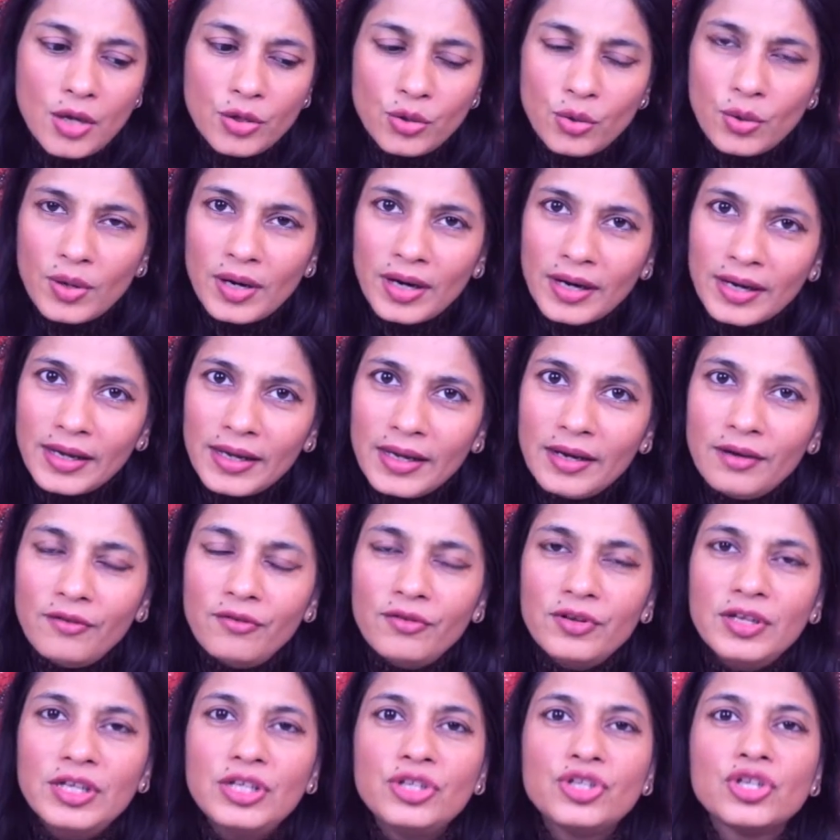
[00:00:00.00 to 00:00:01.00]
you're again
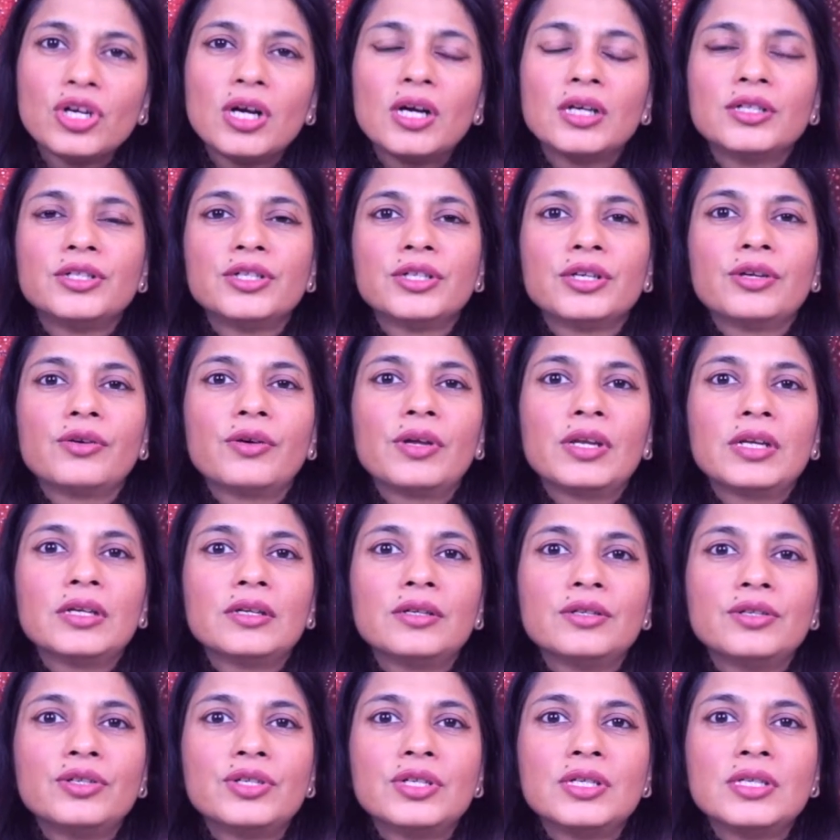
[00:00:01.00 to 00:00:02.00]
recharging your
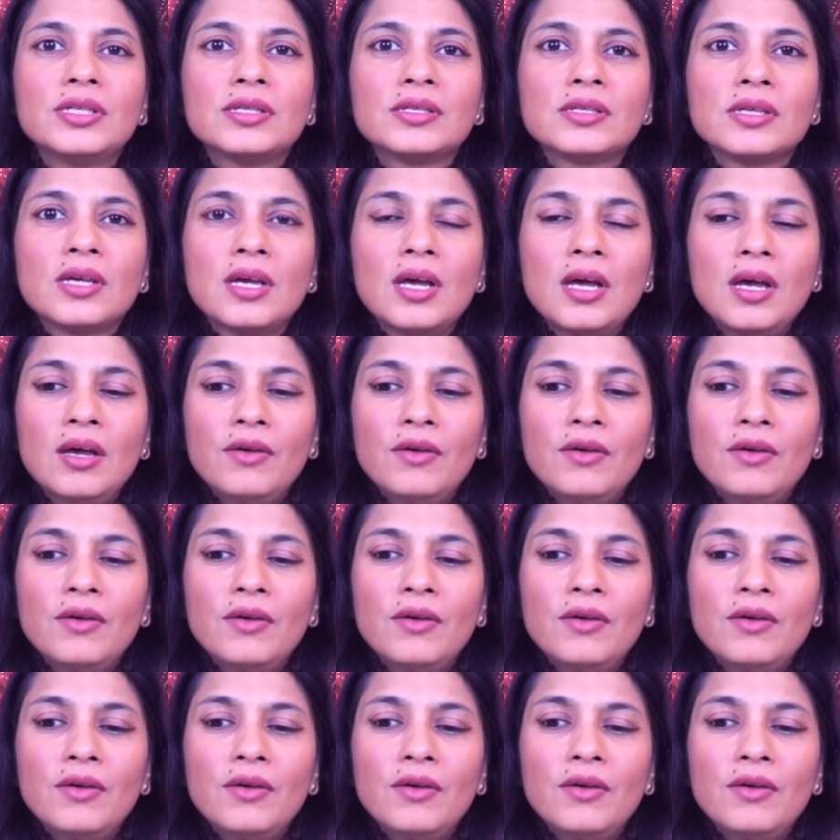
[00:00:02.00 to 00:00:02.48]
energies